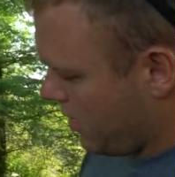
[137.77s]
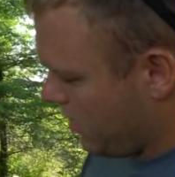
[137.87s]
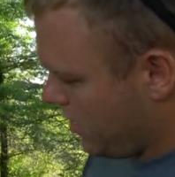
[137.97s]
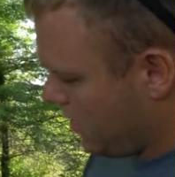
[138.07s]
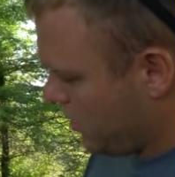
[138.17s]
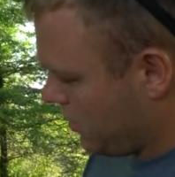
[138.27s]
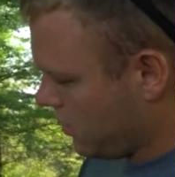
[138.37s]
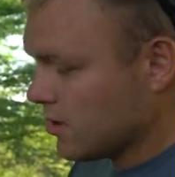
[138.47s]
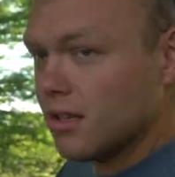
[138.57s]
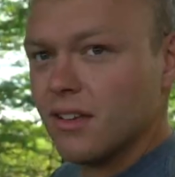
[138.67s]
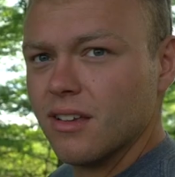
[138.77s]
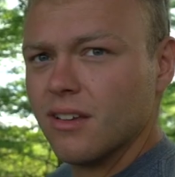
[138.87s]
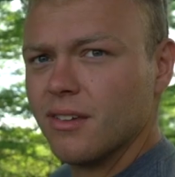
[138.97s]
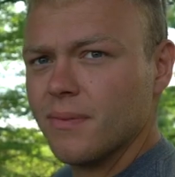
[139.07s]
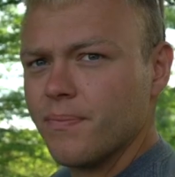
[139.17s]
And you can just set it up
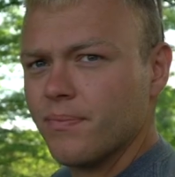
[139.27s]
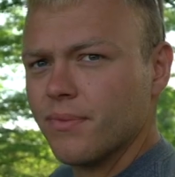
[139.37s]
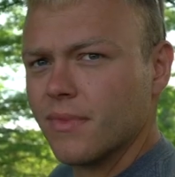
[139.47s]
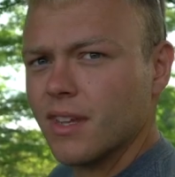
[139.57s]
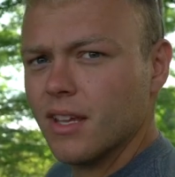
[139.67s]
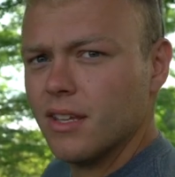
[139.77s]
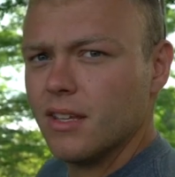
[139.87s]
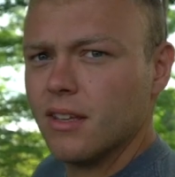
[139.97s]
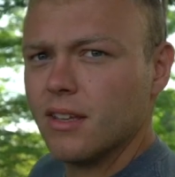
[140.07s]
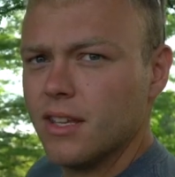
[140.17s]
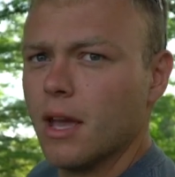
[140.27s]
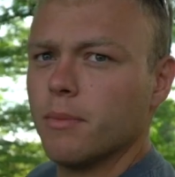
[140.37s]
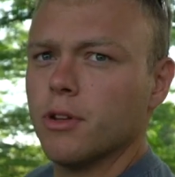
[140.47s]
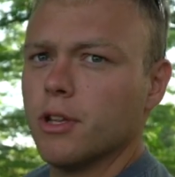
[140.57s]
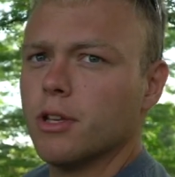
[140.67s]
online on their cam.
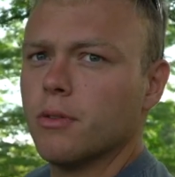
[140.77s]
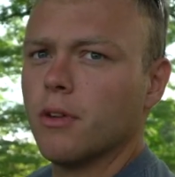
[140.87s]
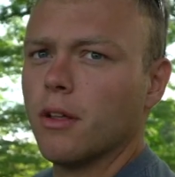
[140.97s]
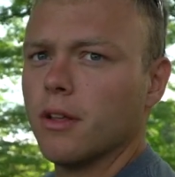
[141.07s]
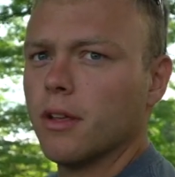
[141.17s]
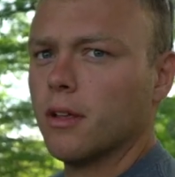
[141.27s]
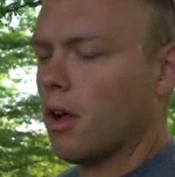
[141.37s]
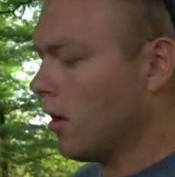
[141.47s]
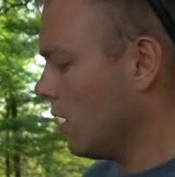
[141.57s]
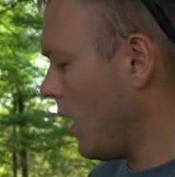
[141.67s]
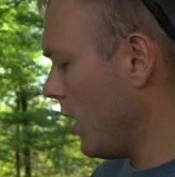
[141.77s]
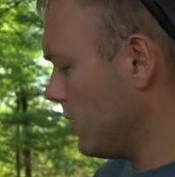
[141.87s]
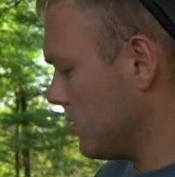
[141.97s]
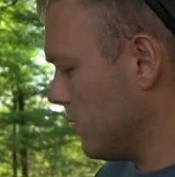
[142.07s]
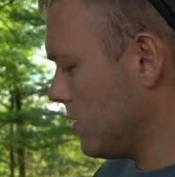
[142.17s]
Yep, you can do it on the
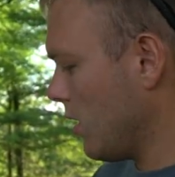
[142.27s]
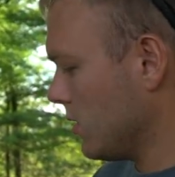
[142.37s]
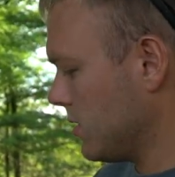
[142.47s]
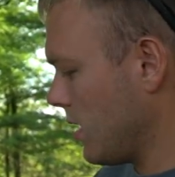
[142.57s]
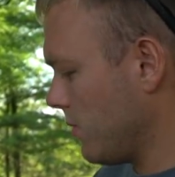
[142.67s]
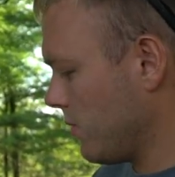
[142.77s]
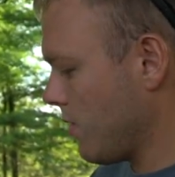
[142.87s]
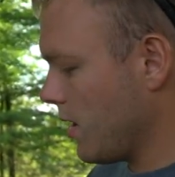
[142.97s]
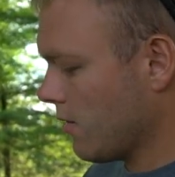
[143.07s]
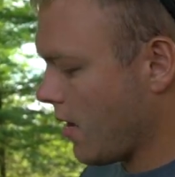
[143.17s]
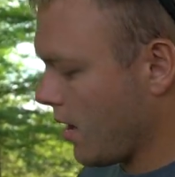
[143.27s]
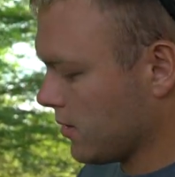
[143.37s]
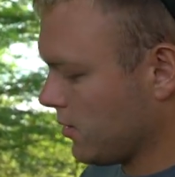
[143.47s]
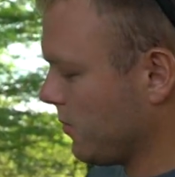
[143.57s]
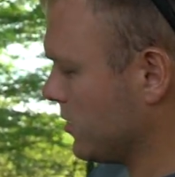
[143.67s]
online, so it's all set up and ready to rock.
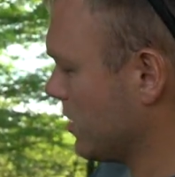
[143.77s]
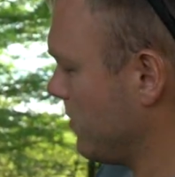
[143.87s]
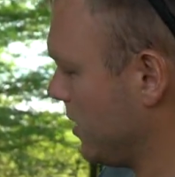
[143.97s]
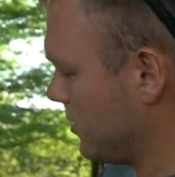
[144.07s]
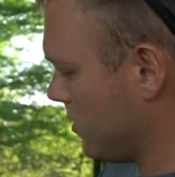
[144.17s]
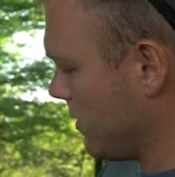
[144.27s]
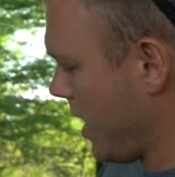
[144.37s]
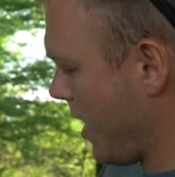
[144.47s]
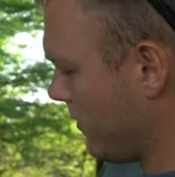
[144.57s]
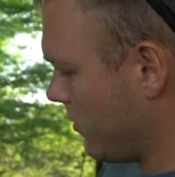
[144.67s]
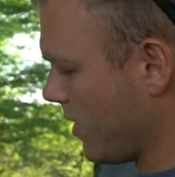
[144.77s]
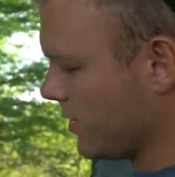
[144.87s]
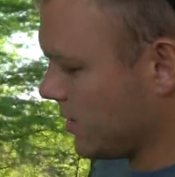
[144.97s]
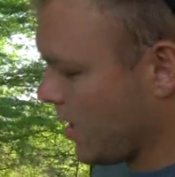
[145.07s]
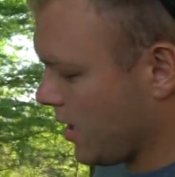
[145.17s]
So I'm just gonna make sure we have the
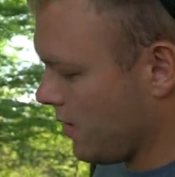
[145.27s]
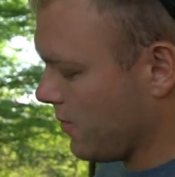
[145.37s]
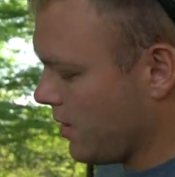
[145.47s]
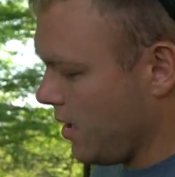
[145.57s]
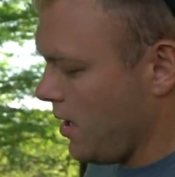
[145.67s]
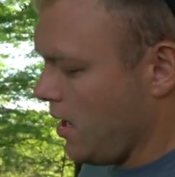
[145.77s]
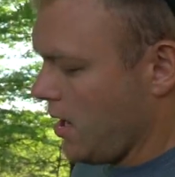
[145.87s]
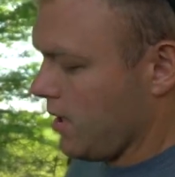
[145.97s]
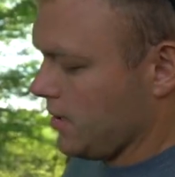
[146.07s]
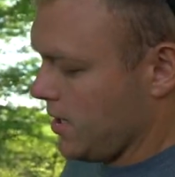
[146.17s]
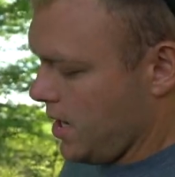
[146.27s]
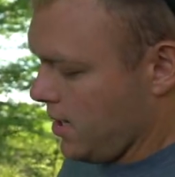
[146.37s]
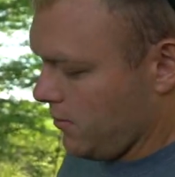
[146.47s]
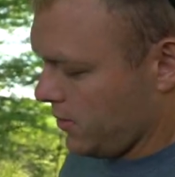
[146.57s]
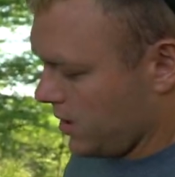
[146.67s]
right time and
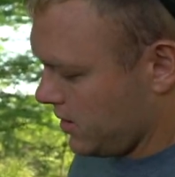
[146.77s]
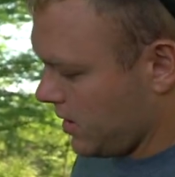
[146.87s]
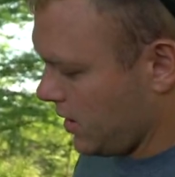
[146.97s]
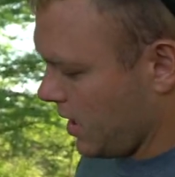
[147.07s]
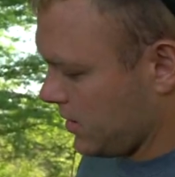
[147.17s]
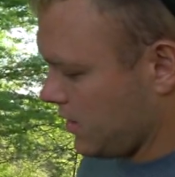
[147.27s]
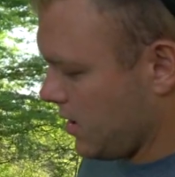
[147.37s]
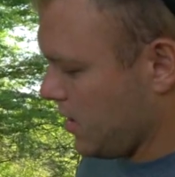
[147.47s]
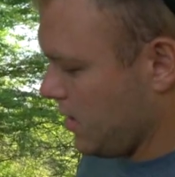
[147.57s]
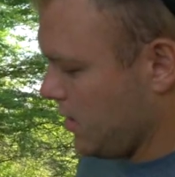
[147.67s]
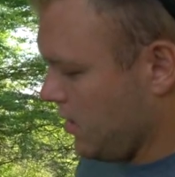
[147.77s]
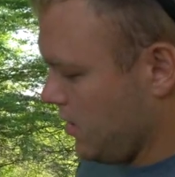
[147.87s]
date, which I set last night.